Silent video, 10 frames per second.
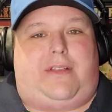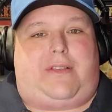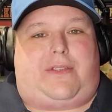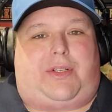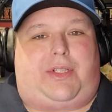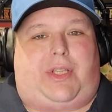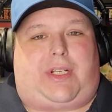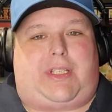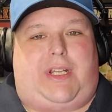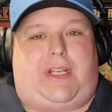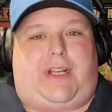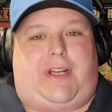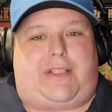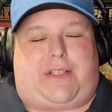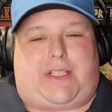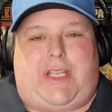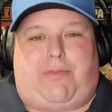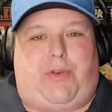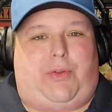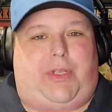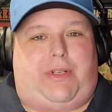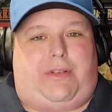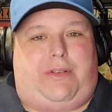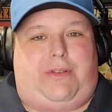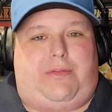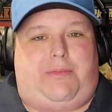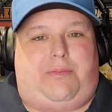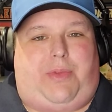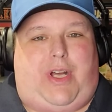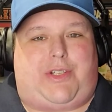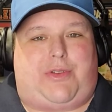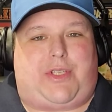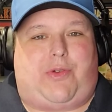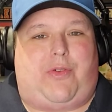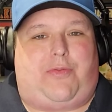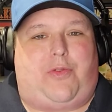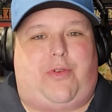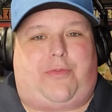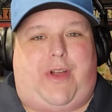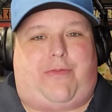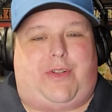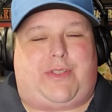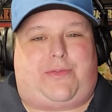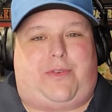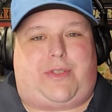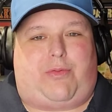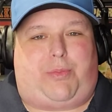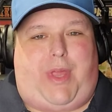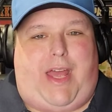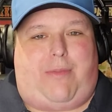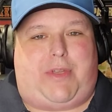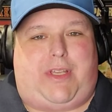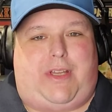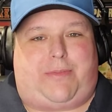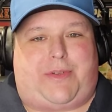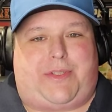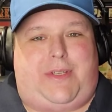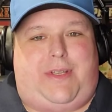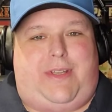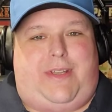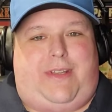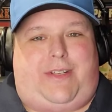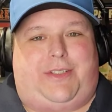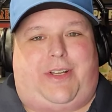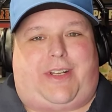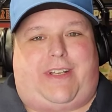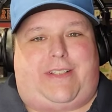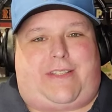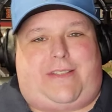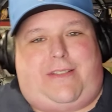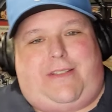So good luck tonight, guys. Let's keep rolling. Padres score four or five runs for us. We'll be happy campers. Good luck, guys.